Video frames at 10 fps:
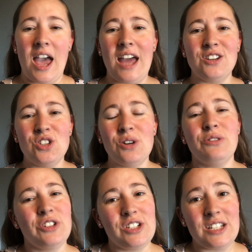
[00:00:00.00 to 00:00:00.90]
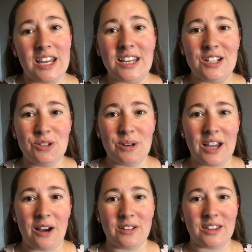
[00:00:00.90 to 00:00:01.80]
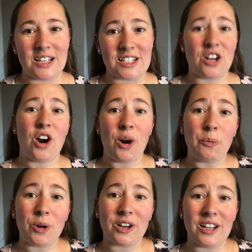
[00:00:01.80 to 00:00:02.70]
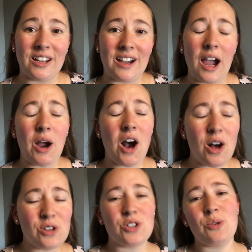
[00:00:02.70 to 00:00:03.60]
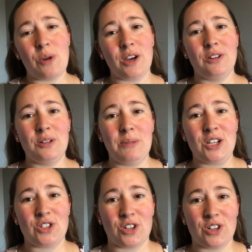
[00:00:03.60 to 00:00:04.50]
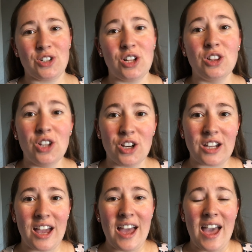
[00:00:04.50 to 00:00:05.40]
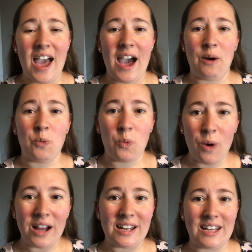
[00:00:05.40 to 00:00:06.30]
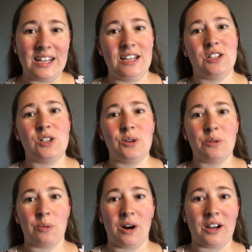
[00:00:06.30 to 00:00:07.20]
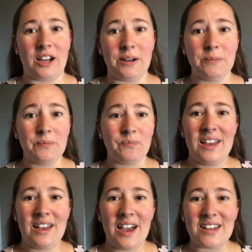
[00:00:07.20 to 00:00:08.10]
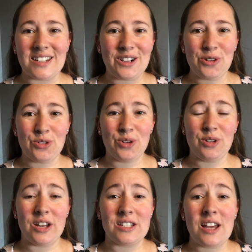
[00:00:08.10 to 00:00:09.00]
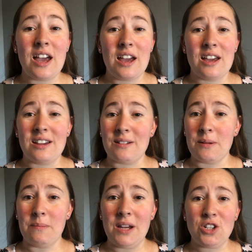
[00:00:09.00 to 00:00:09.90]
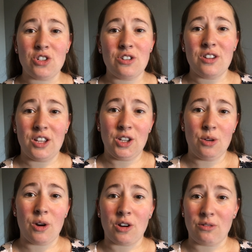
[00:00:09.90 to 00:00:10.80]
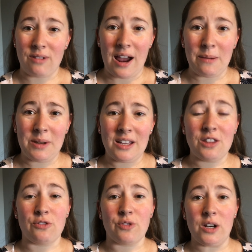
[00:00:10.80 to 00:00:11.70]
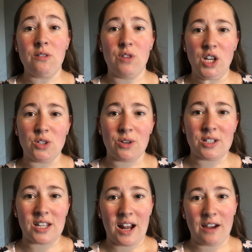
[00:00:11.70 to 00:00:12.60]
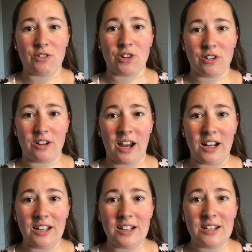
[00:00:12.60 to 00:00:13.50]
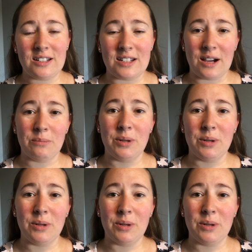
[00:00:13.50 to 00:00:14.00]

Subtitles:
And don't just take into account the things that aren't working. I also want you to make sure to look at what is working. As I go through this, make sure that you are grabbing the free resource that I've created down